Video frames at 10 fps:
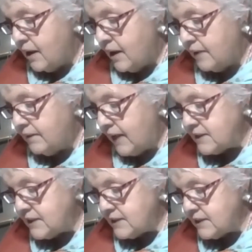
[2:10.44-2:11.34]

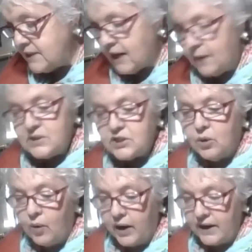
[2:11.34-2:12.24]
that's at St. Thomas
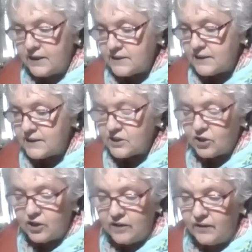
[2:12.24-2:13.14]
Aquinas. It's
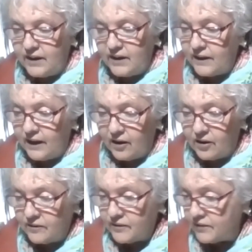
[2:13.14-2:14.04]
30 feet in the air
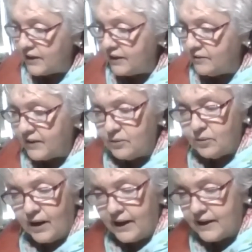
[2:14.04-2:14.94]
and 15 feet
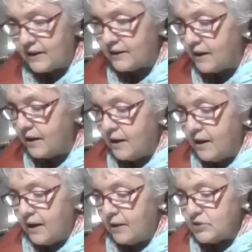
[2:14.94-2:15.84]
wide. And
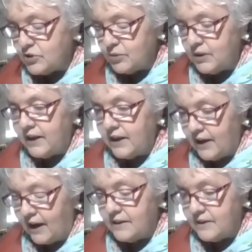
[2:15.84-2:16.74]
it was truly a
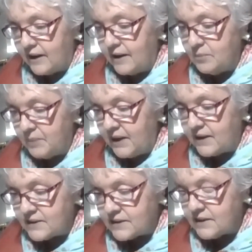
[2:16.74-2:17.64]
God thing
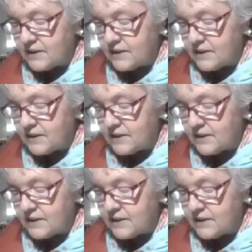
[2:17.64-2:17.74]
because